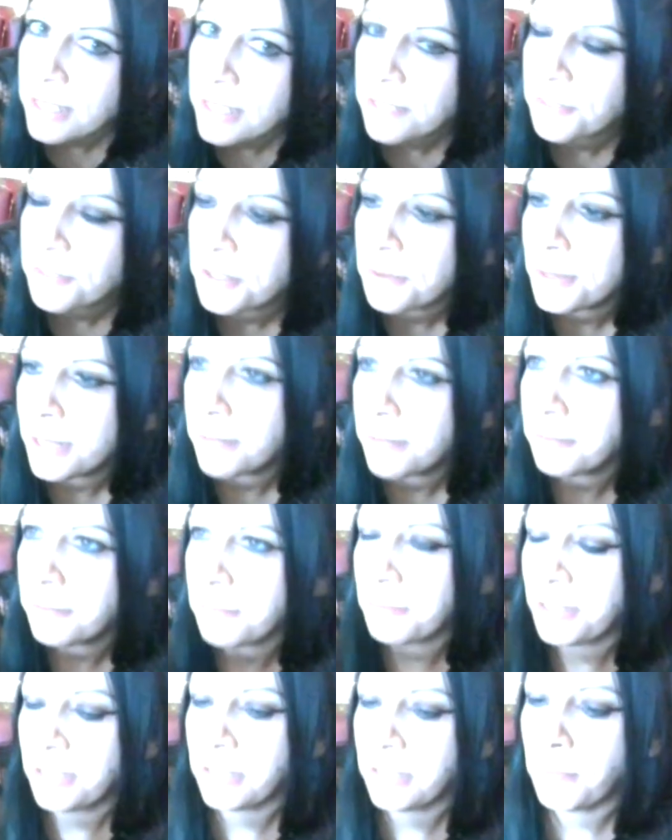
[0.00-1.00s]
very well.
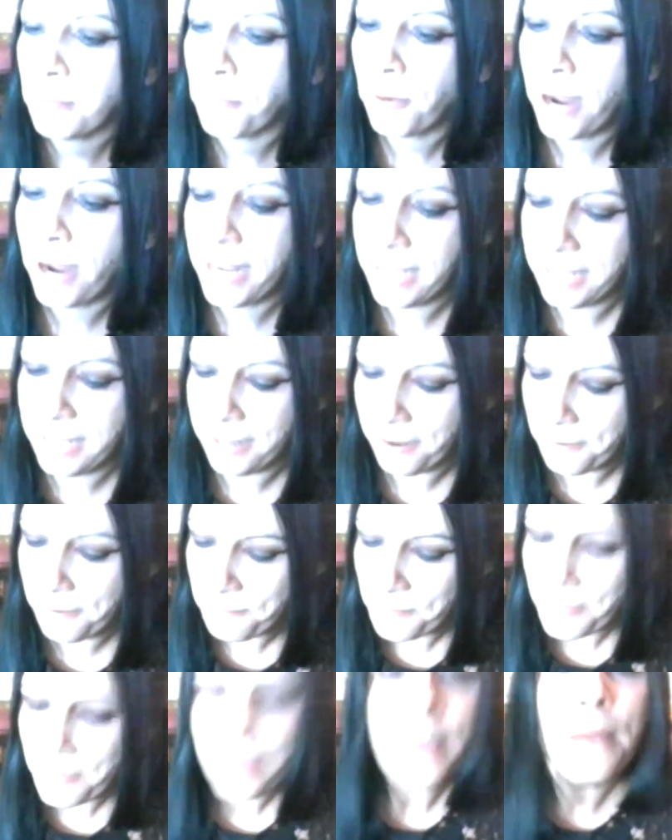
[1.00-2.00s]
It's a little bright in here.
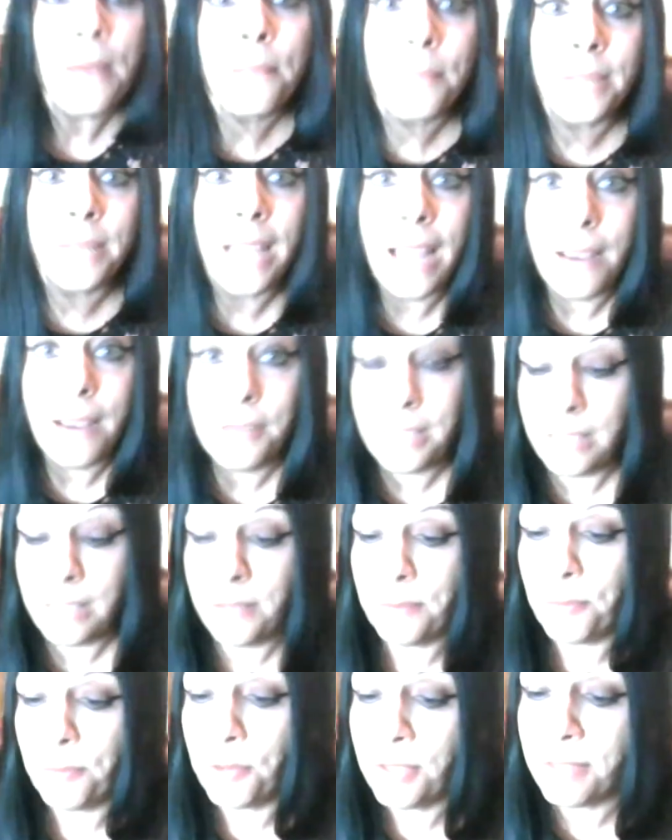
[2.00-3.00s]
But yeah, I was gonna
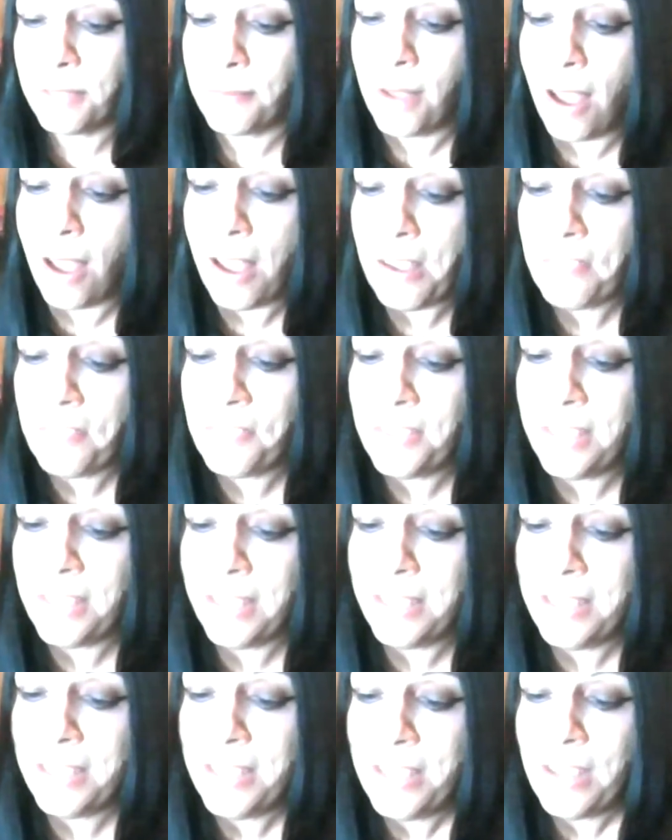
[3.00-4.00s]
brew some
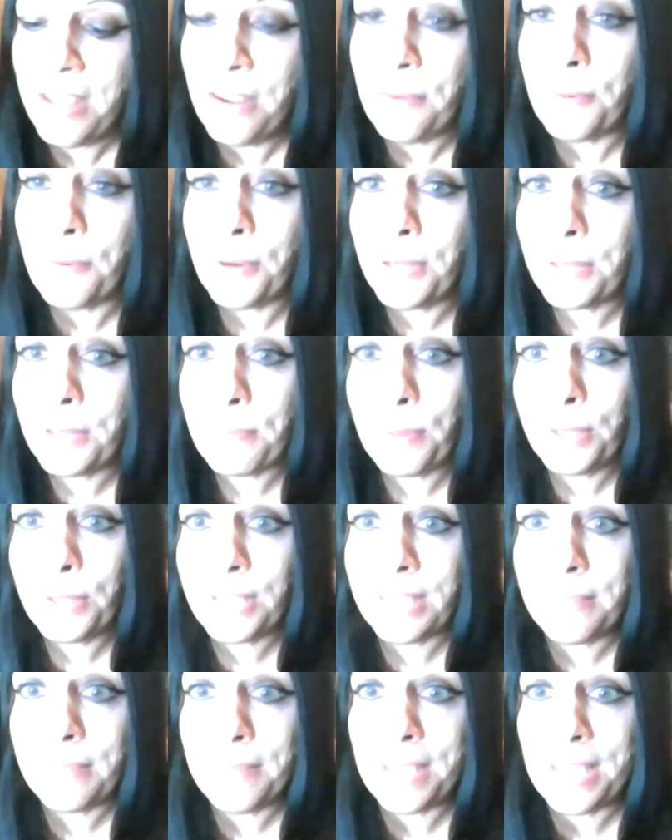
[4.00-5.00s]
coffee. We're gonna put
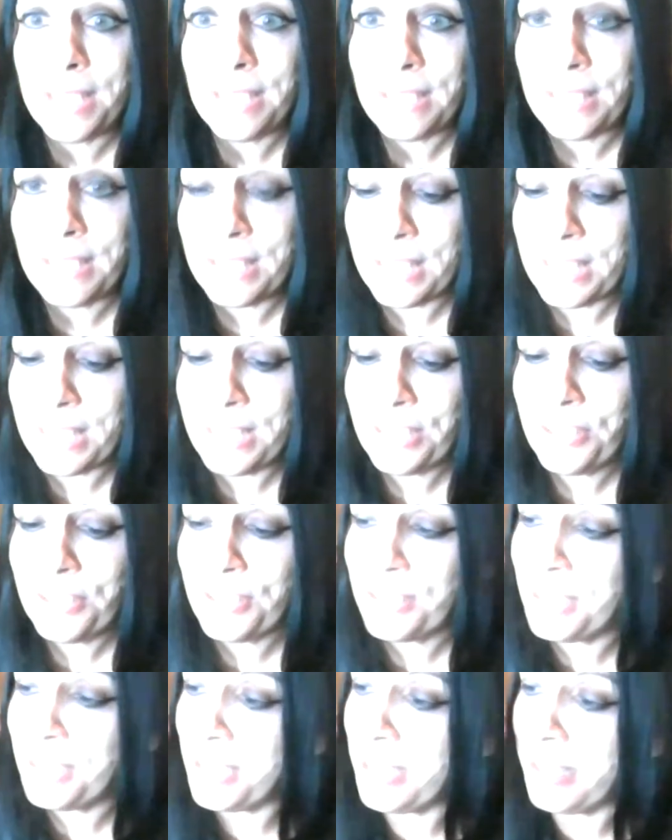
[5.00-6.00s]
some of this
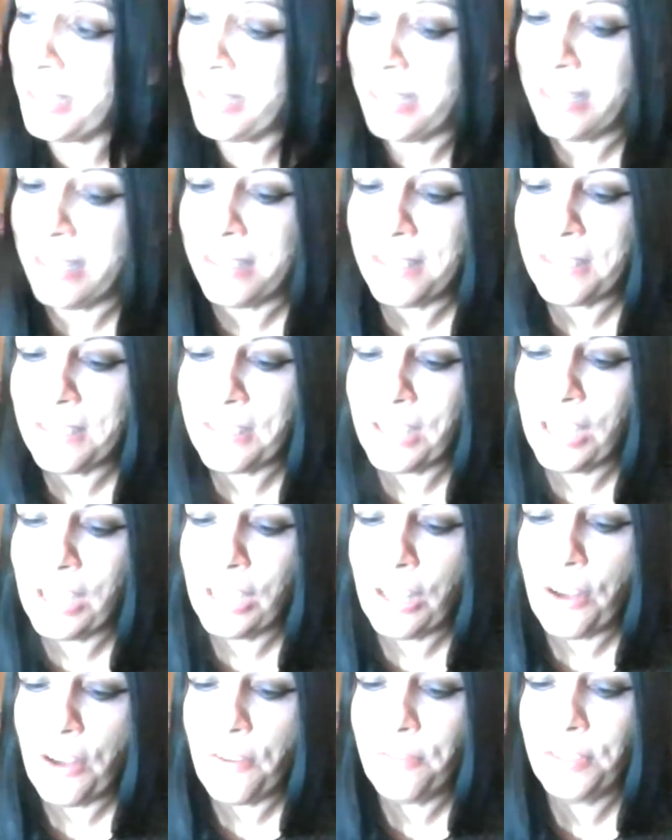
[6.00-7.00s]
delicious
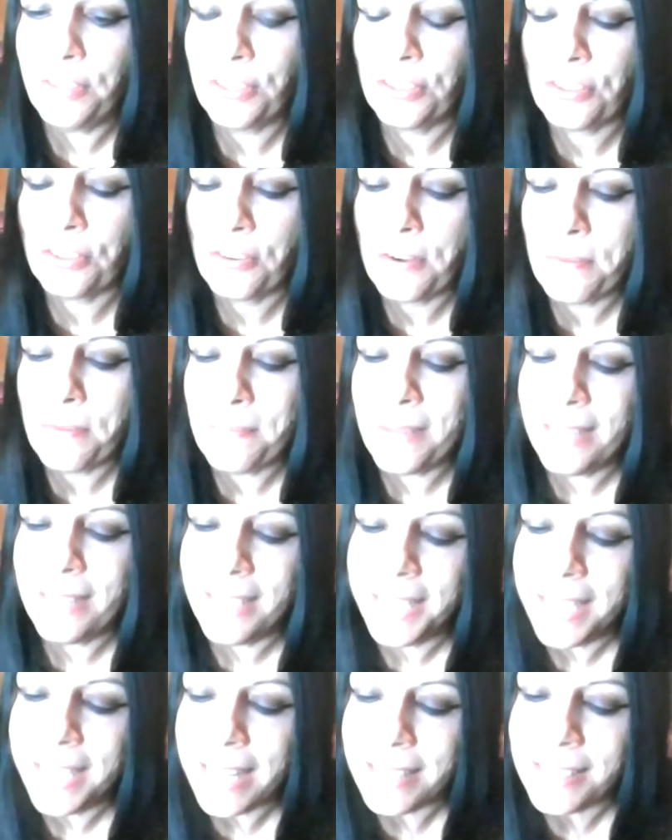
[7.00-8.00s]
clove syrup in
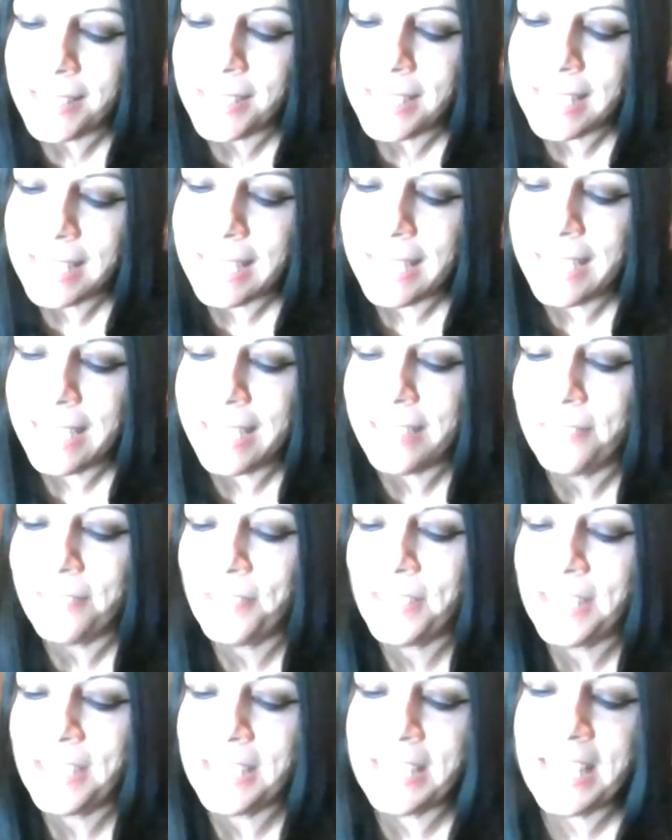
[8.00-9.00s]
it and see if
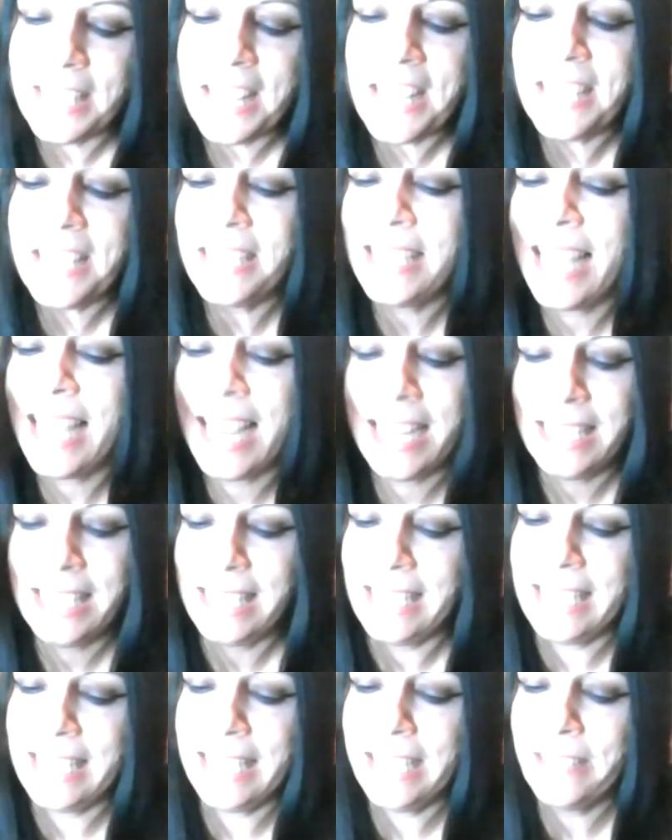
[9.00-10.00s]
it's
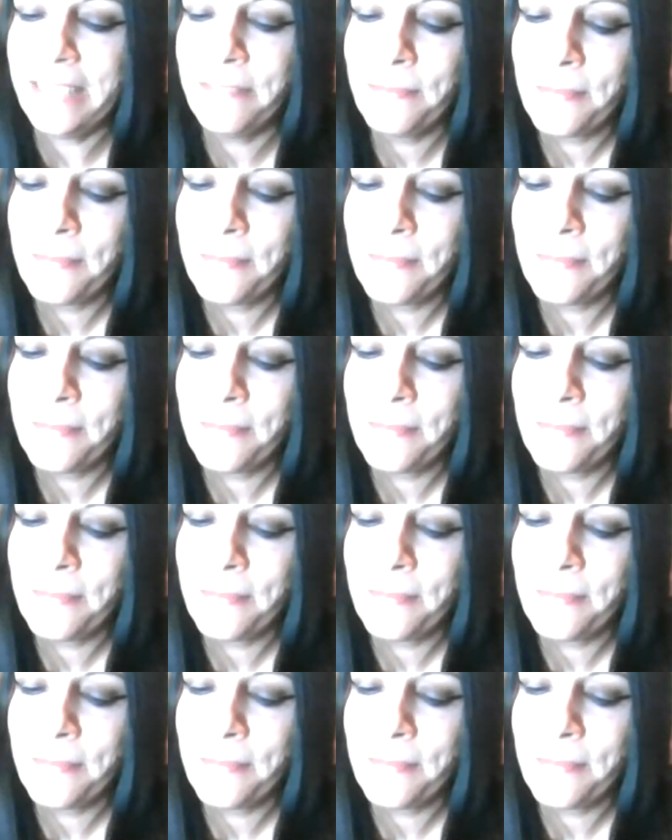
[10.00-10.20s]
tasty.